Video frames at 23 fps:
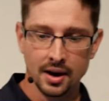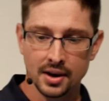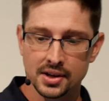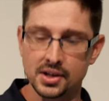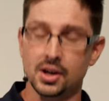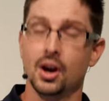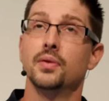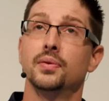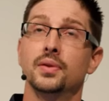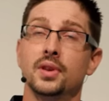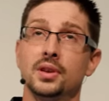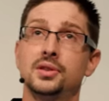
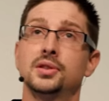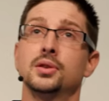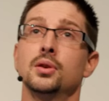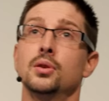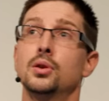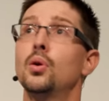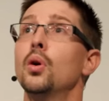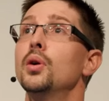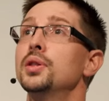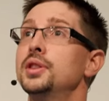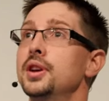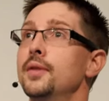So the two
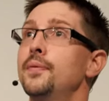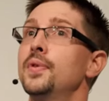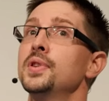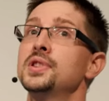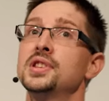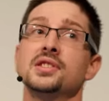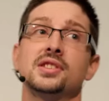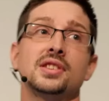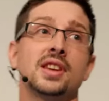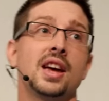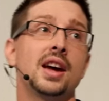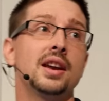core
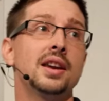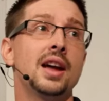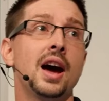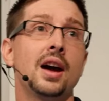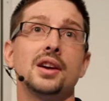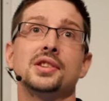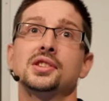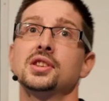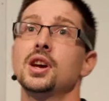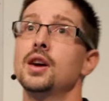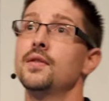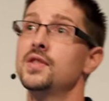differences there.
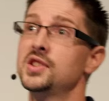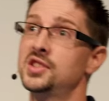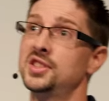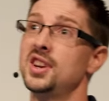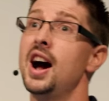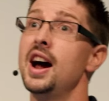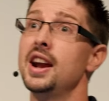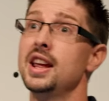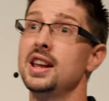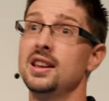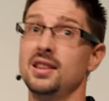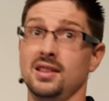Nano Server's
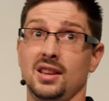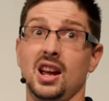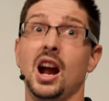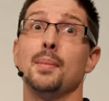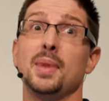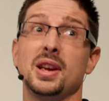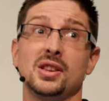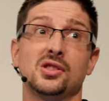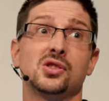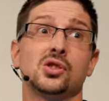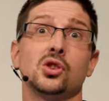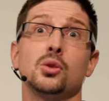tiny, I
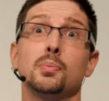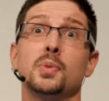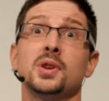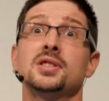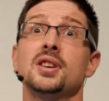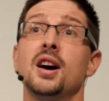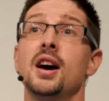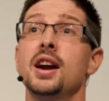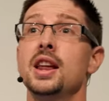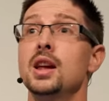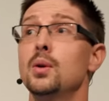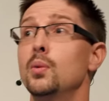mean super
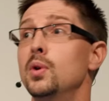tiny.